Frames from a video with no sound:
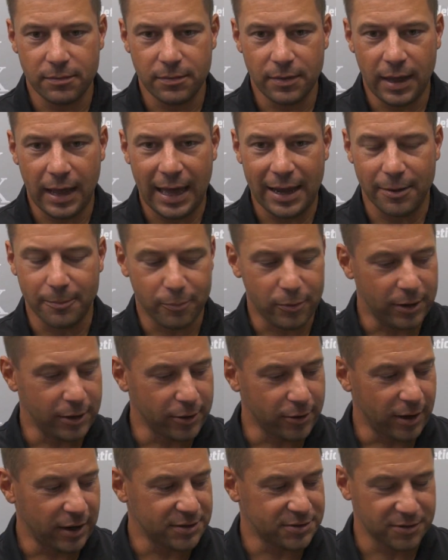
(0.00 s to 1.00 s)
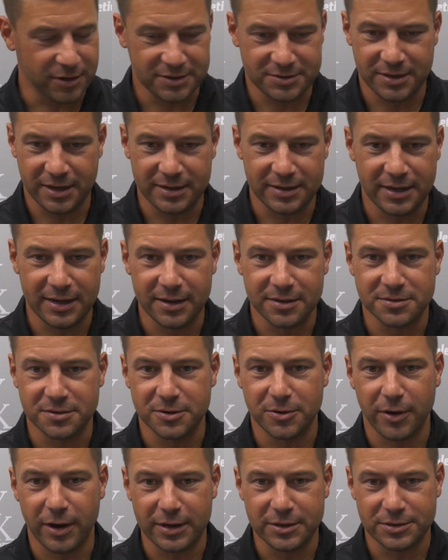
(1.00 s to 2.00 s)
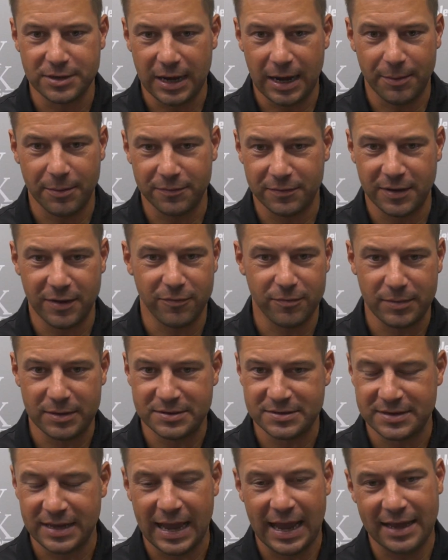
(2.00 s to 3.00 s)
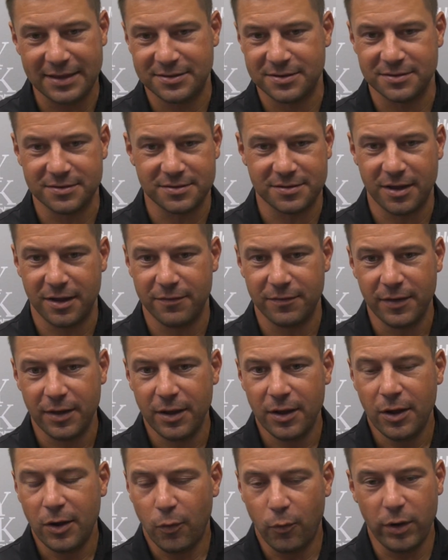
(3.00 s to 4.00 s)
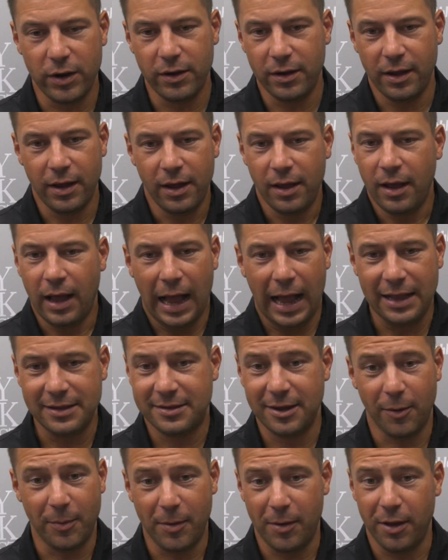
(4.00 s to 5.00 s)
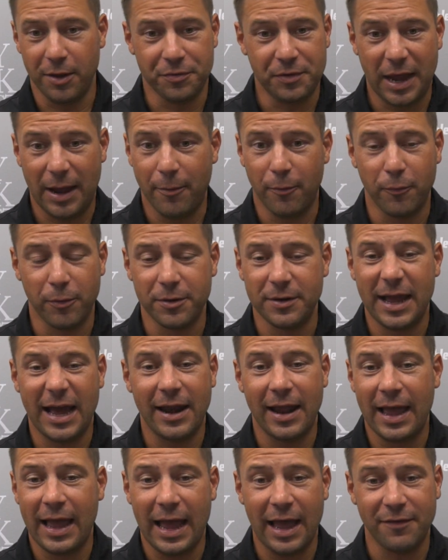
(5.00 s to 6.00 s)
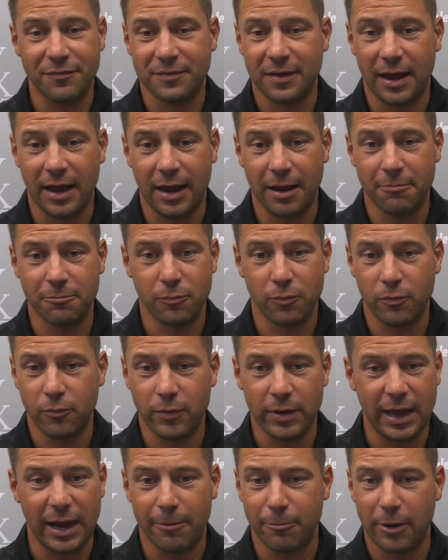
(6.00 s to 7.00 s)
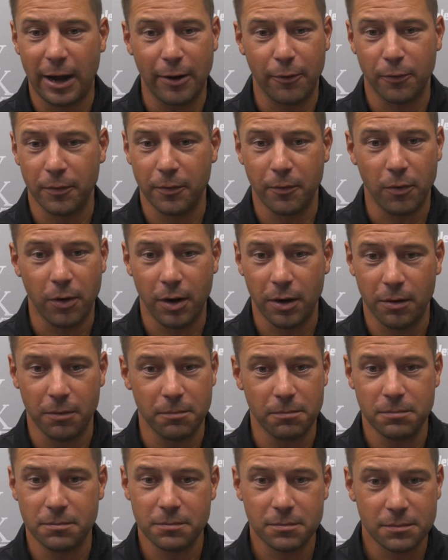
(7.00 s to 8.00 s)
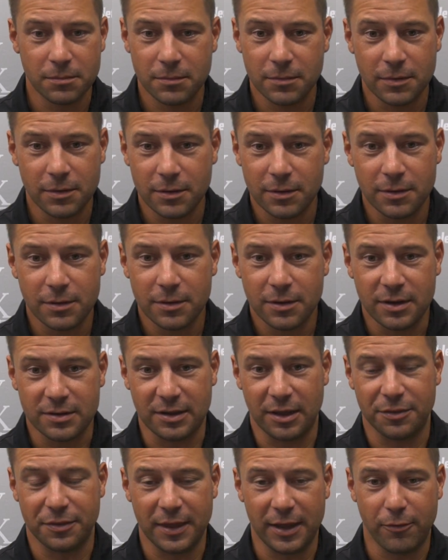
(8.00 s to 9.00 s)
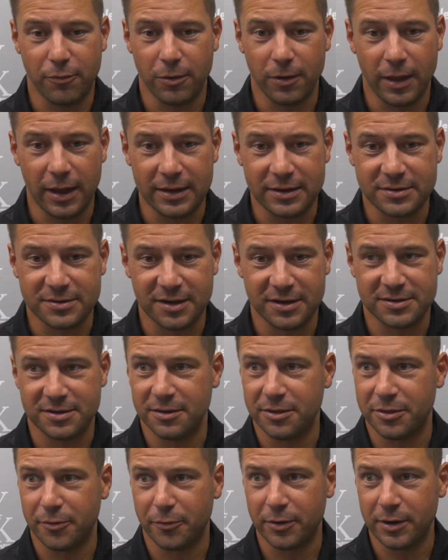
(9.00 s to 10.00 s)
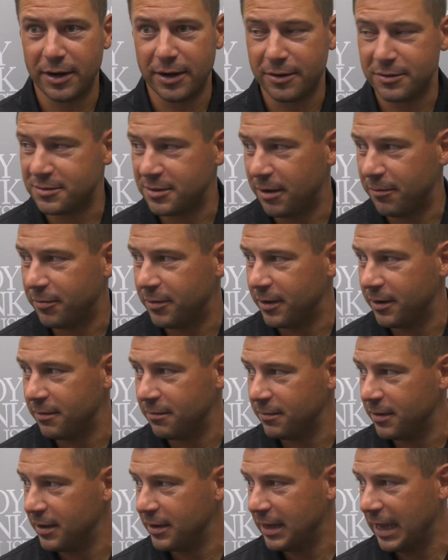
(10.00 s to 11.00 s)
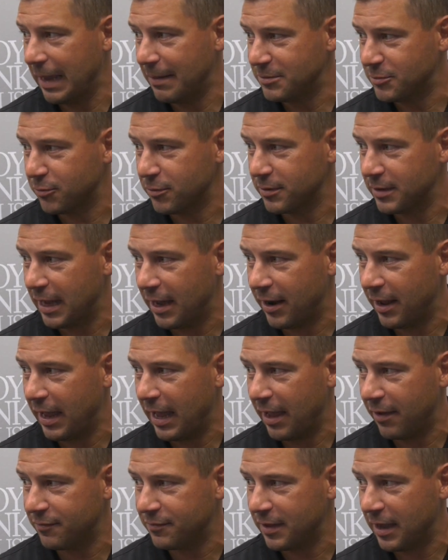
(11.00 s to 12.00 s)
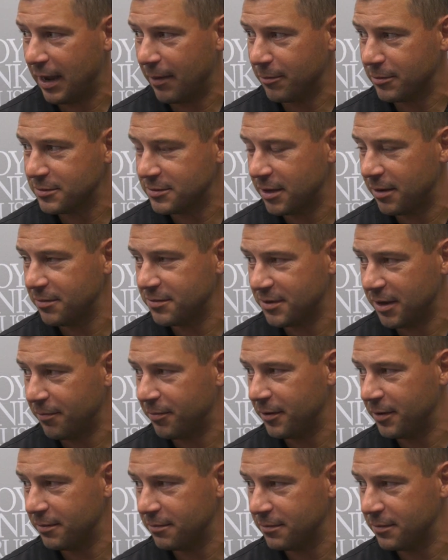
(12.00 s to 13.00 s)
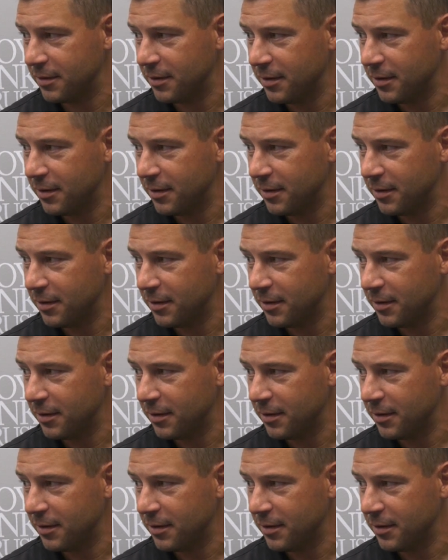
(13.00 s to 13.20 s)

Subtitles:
Prendergast, our SID, does a great job of giving me stats and stuff. I tell people all the time, when we're down at halftime, we got them right where we want them. Because I think we're like 6-3 or something in games we're down at halftime or something